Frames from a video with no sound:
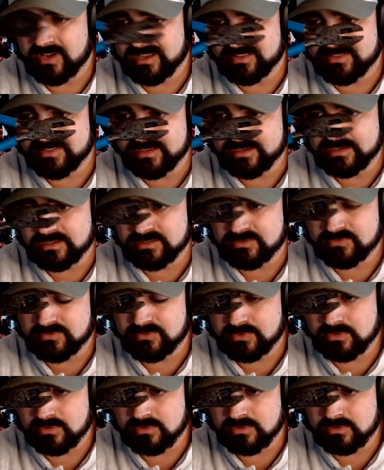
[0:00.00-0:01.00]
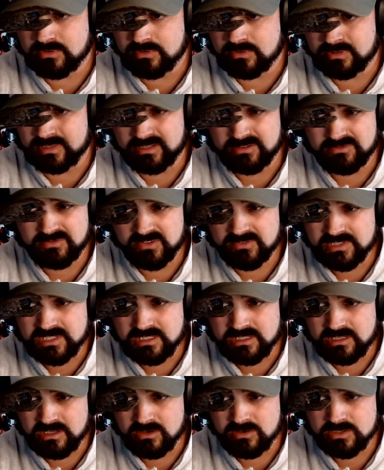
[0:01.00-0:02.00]
had these for like
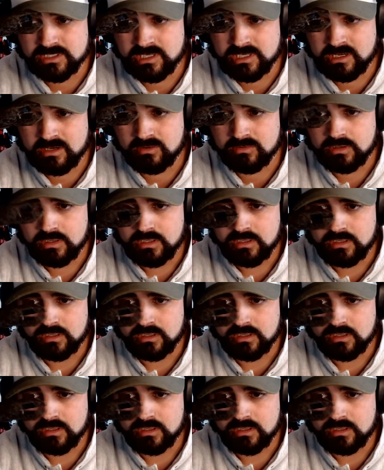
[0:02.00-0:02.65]
15 years now.